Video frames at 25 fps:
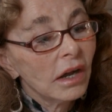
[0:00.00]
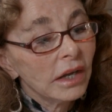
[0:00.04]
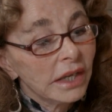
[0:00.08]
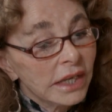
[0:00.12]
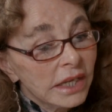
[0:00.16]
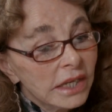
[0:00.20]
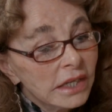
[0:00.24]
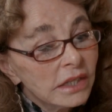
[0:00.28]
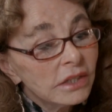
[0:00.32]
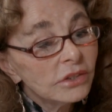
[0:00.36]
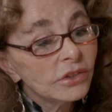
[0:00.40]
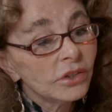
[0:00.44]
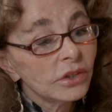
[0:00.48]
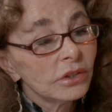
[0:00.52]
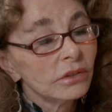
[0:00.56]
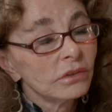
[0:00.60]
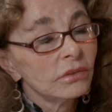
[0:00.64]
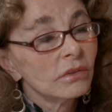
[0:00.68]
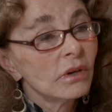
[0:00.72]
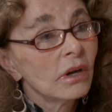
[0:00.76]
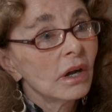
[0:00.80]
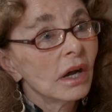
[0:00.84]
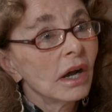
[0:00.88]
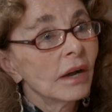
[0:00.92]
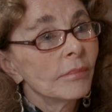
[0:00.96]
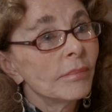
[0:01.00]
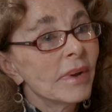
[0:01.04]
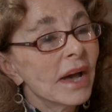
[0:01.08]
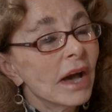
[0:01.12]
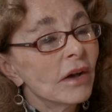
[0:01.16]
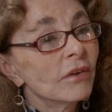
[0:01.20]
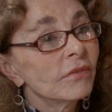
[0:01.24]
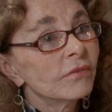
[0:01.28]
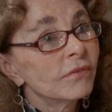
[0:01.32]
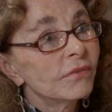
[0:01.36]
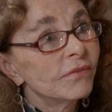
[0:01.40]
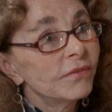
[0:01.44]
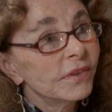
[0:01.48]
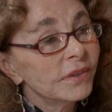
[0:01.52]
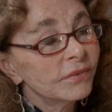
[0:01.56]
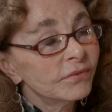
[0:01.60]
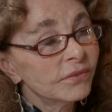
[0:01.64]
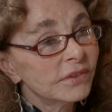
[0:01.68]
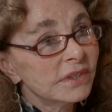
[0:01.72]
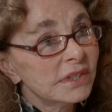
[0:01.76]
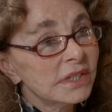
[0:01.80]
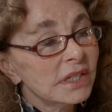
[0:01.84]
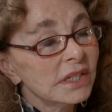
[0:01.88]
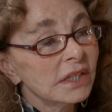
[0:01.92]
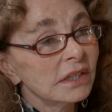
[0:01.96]
he knew about
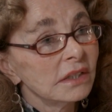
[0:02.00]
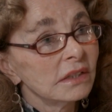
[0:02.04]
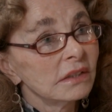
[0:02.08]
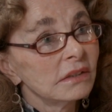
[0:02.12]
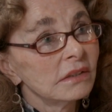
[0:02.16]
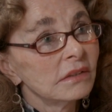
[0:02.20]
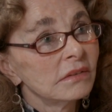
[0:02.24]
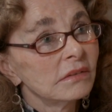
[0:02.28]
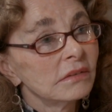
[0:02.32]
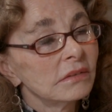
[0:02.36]
15.